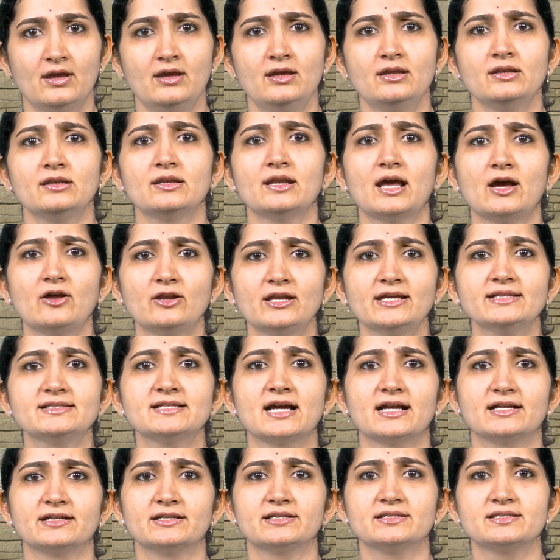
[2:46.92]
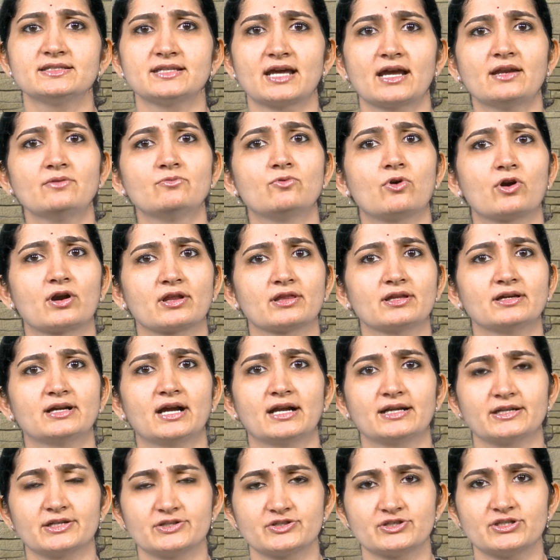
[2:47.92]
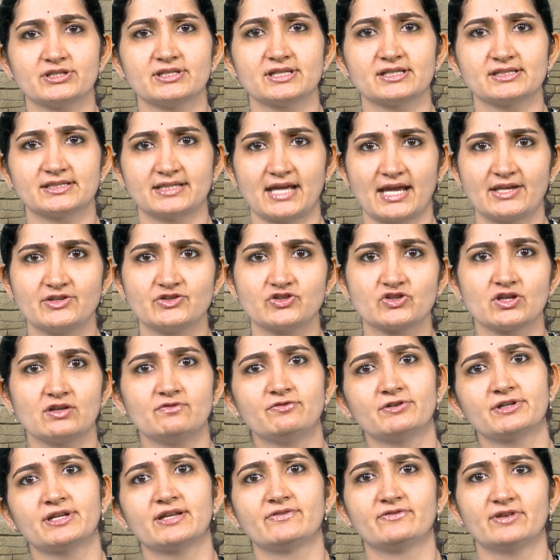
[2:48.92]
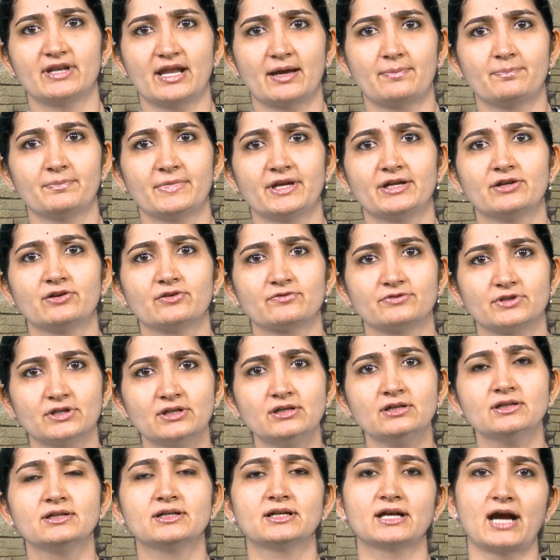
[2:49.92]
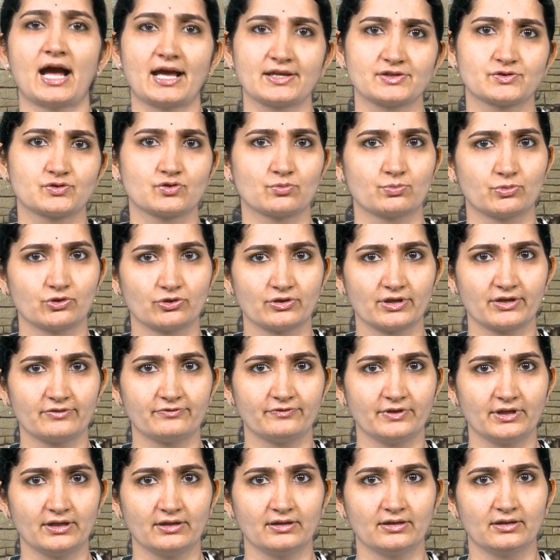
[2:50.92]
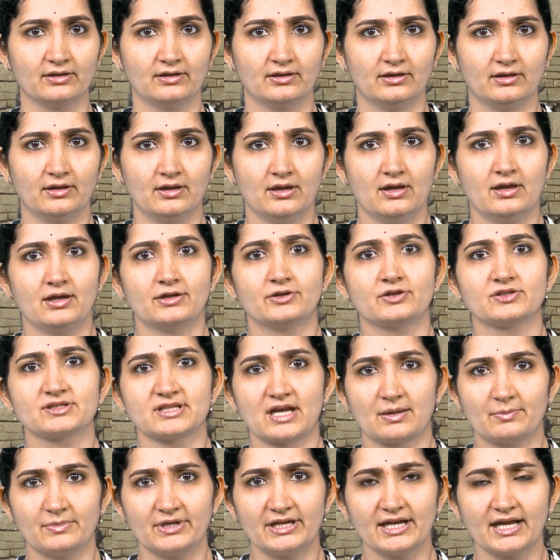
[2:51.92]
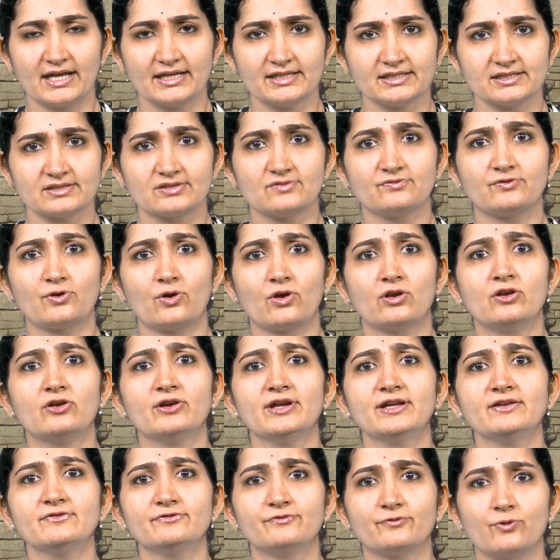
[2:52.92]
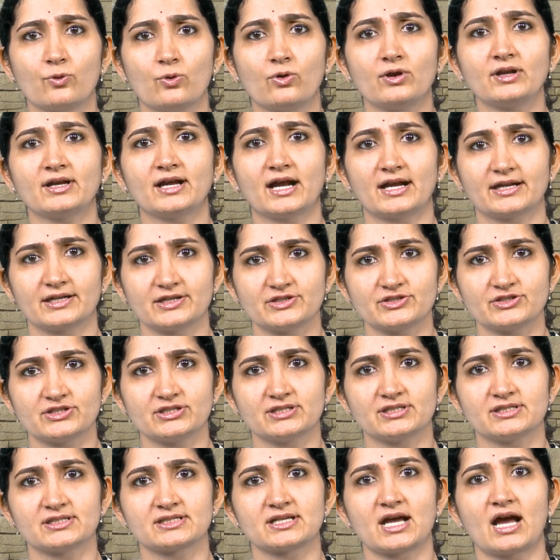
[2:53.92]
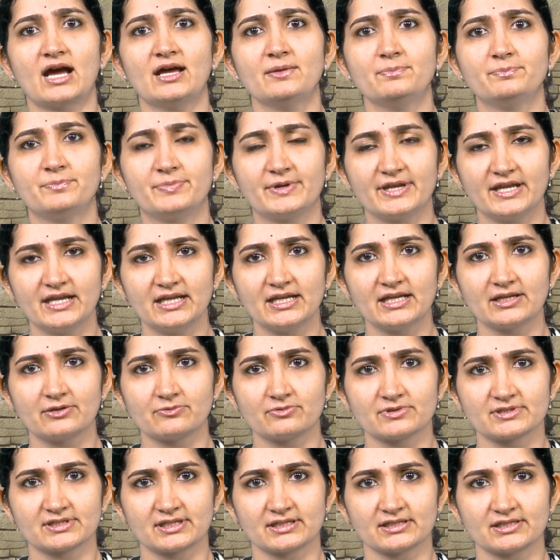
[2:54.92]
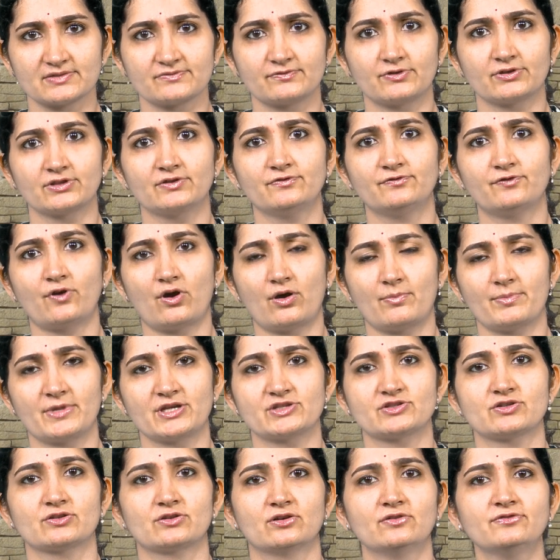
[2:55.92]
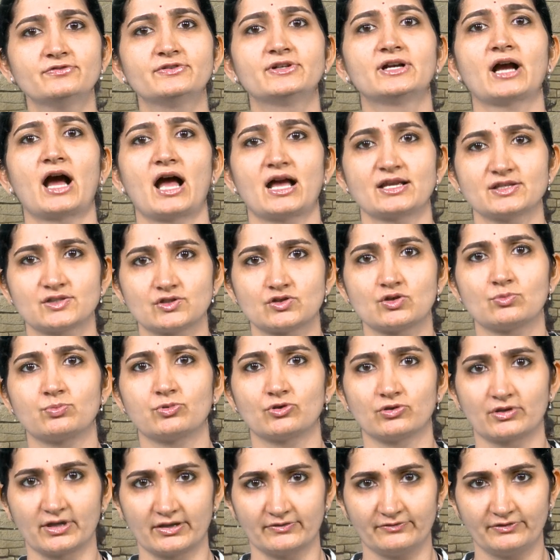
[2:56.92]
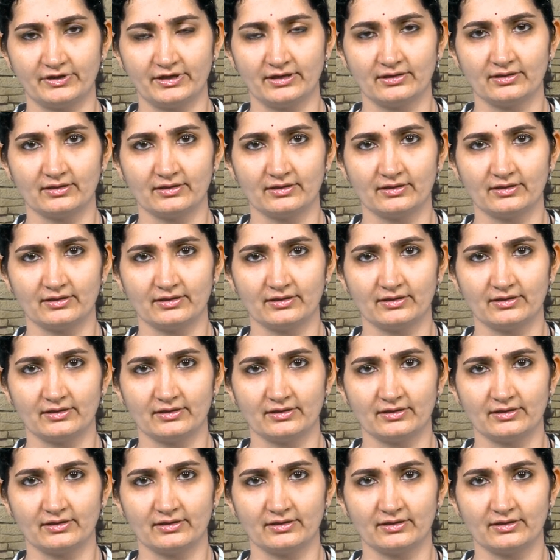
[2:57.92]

Now let's understand what are the conditions essential for development of the karst topography. To summarize, the following 4 conditions are prerequisites for the formation of karst topography.